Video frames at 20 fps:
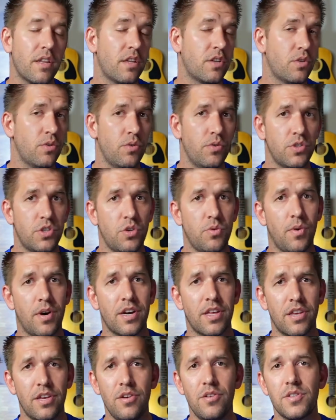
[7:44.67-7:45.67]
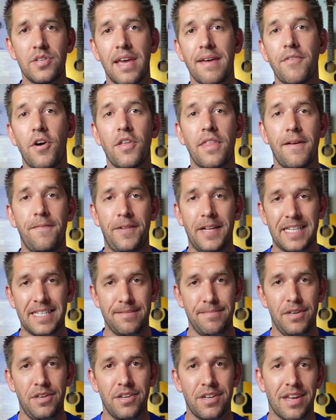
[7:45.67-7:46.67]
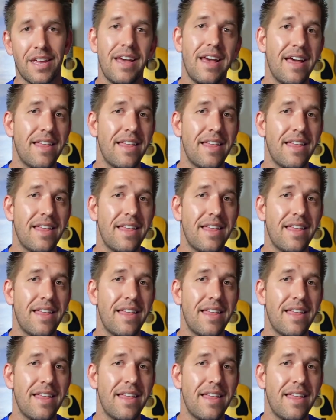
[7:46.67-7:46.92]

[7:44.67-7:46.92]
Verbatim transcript: the tools you want to use, and you have all that flexibility.